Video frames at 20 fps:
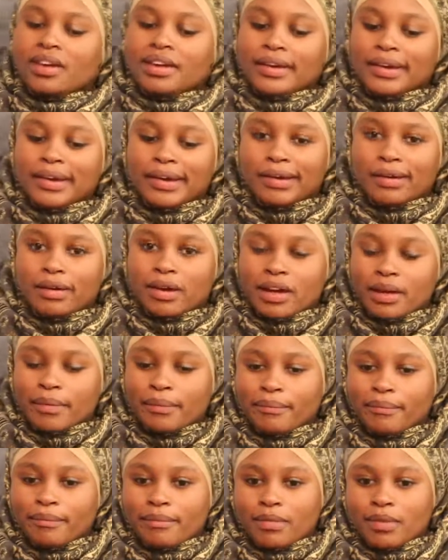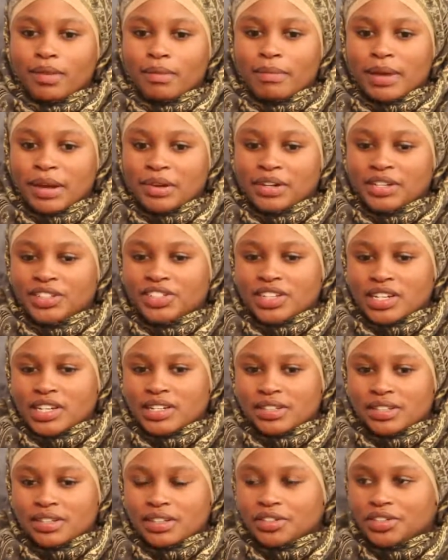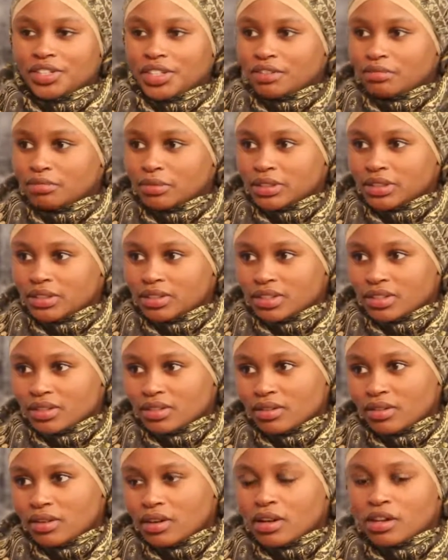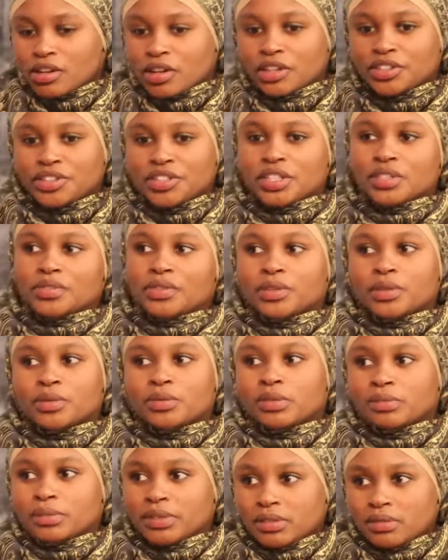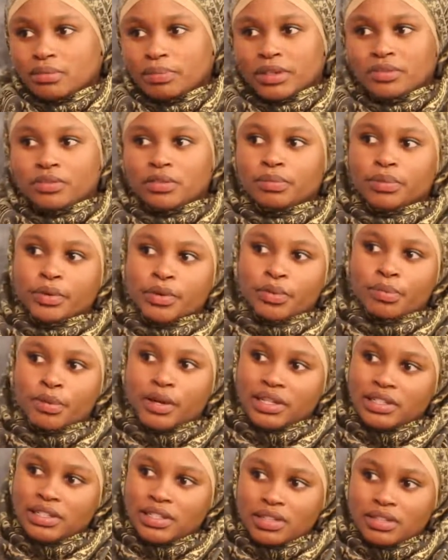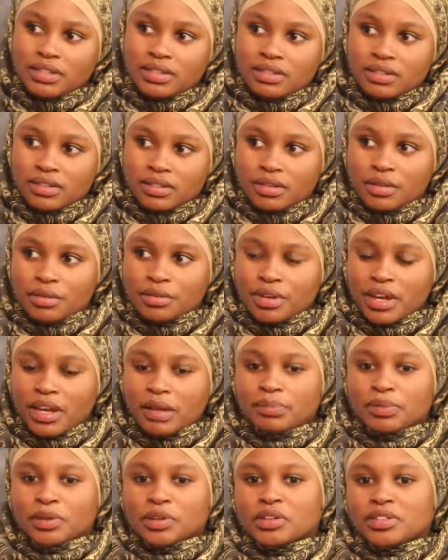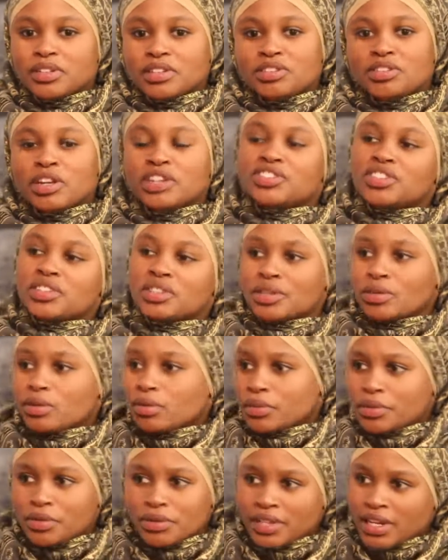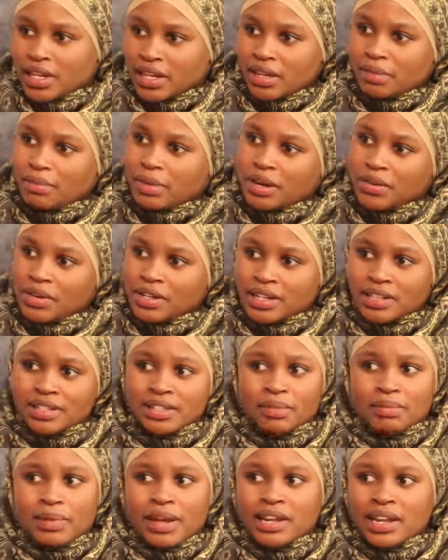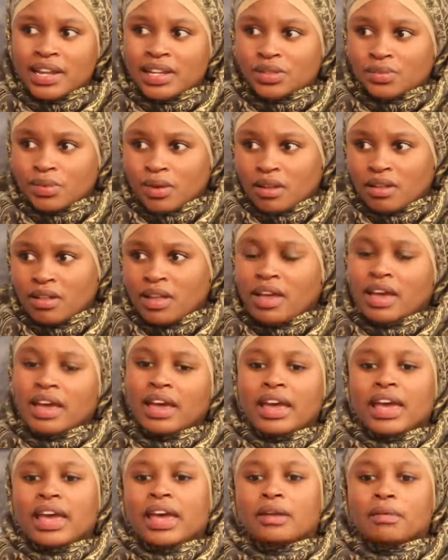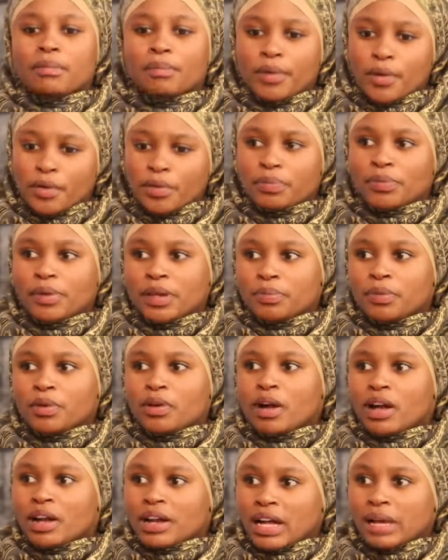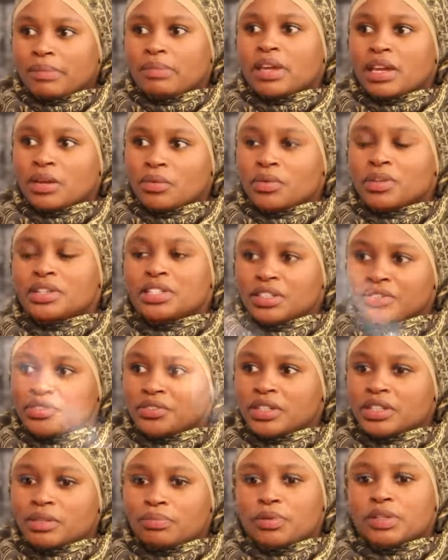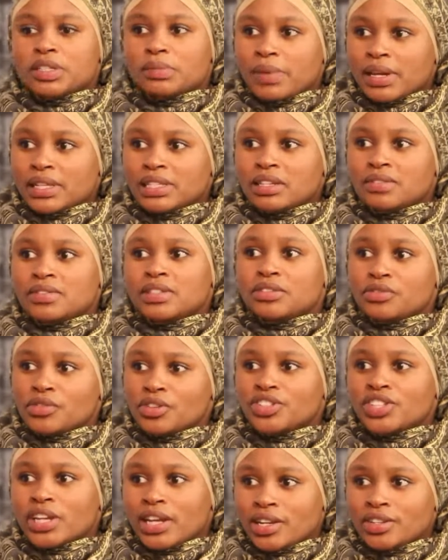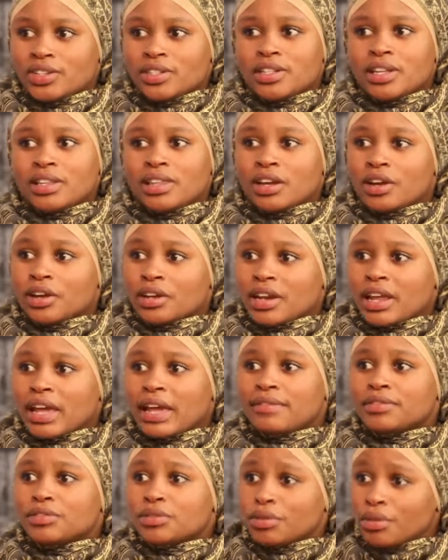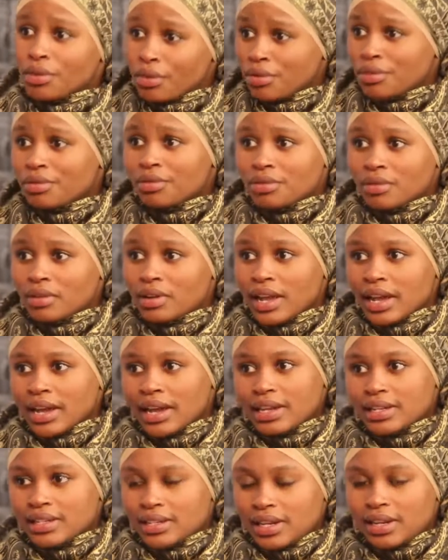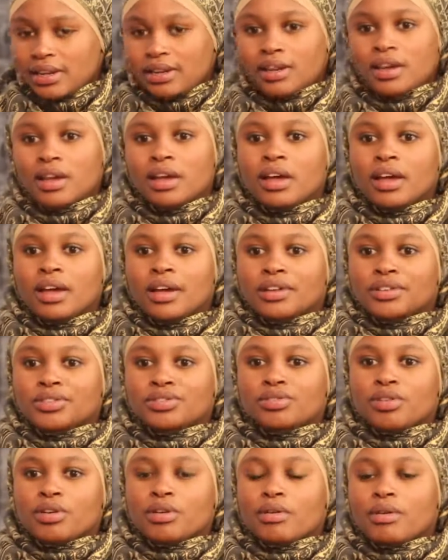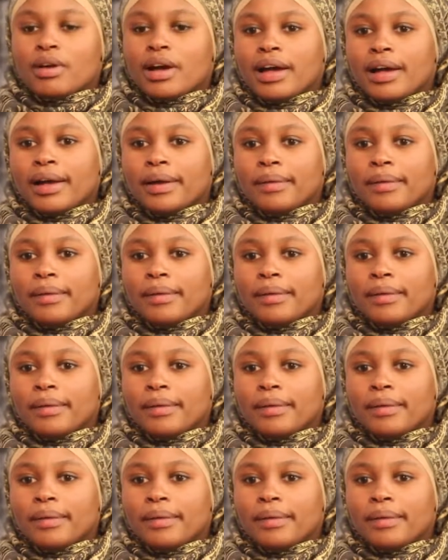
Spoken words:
Yeah, marriage is an achievement, not just for the woman, but for both parties. Okay, because it's not just the woman who's getting married, it's the man as well. And both people are coming in with different perspectives, different challenges that they're going to have to go through, like I said. So